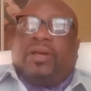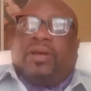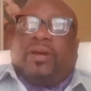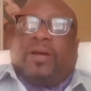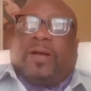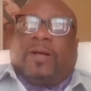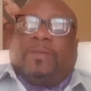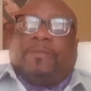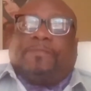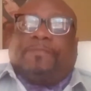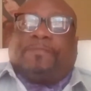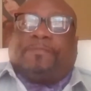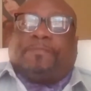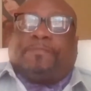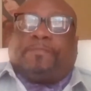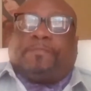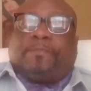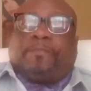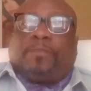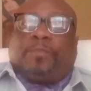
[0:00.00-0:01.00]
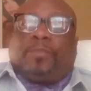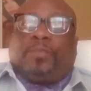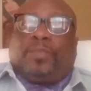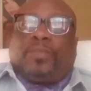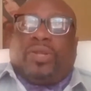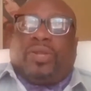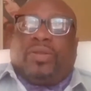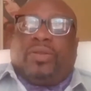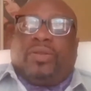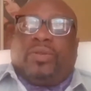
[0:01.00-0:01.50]
The
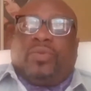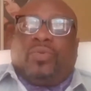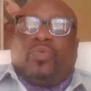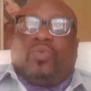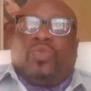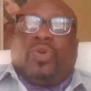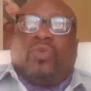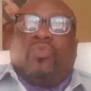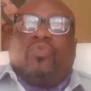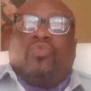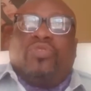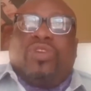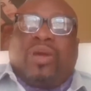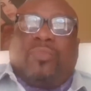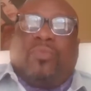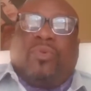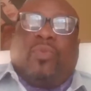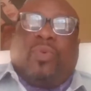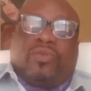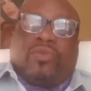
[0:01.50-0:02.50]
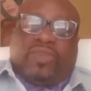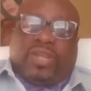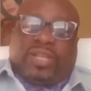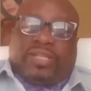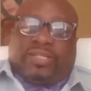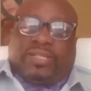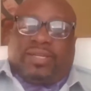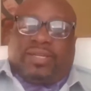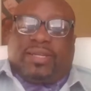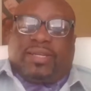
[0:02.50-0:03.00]
number one
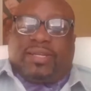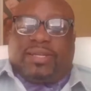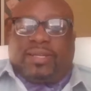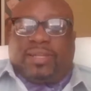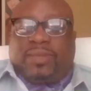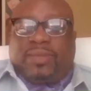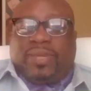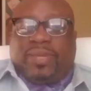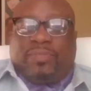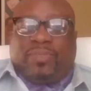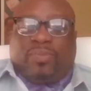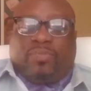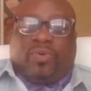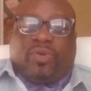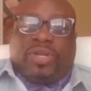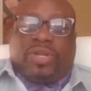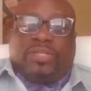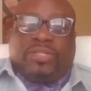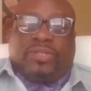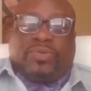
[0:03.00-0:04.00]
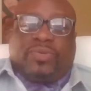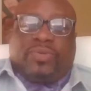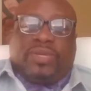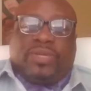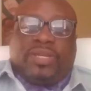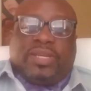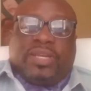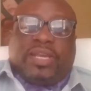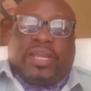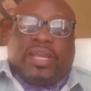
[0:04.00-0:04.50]
reason that people point
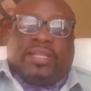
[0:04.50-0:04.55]
to